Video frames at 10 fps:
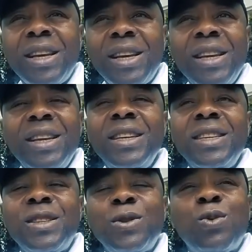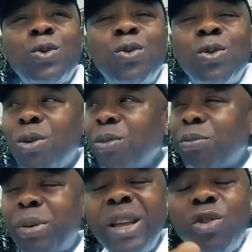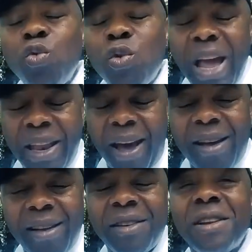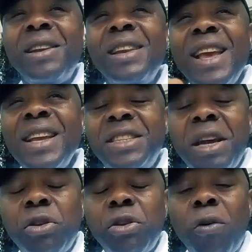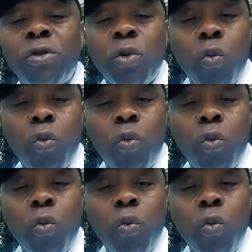is to bring together the legend of the